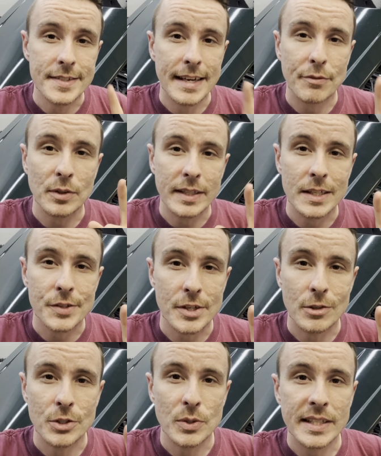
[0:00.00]
definitely
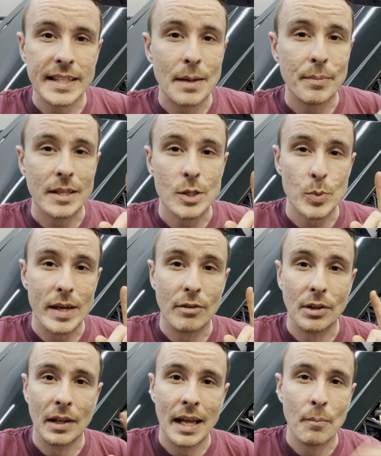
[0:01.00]
consider doing that because we have a
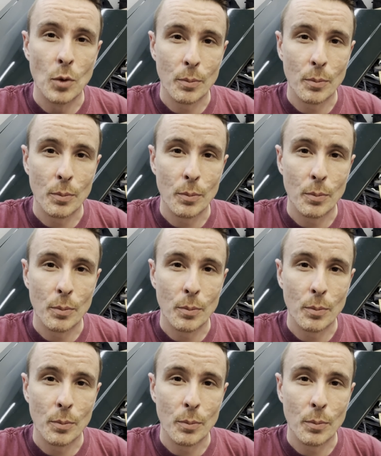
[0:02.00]
lot more